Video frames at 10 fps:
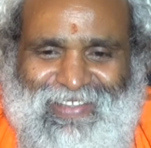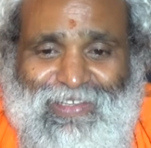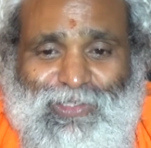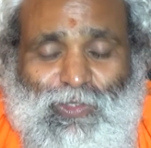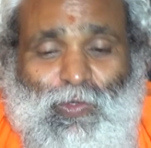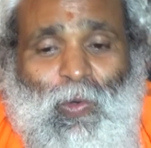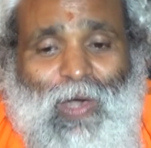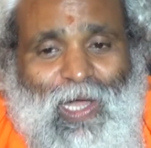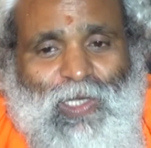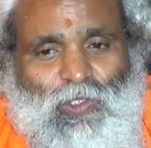
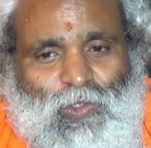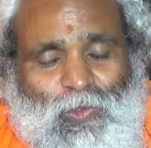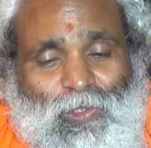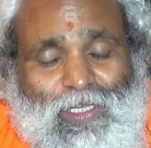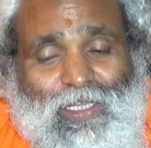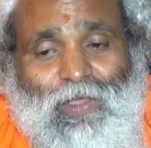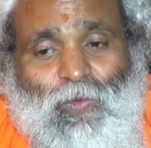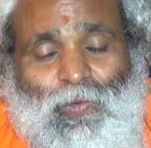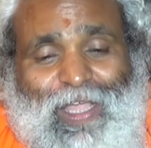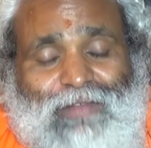So also
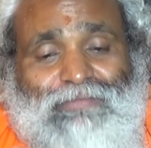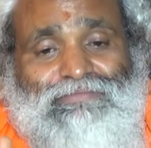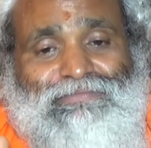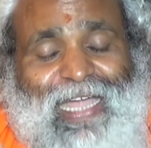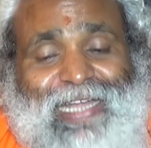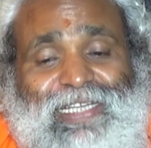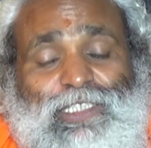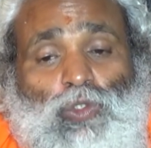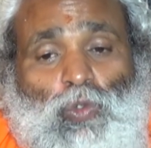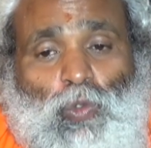when mind
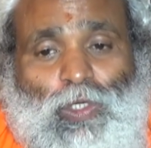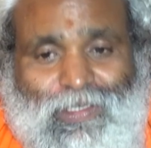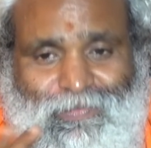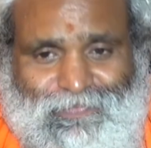is good.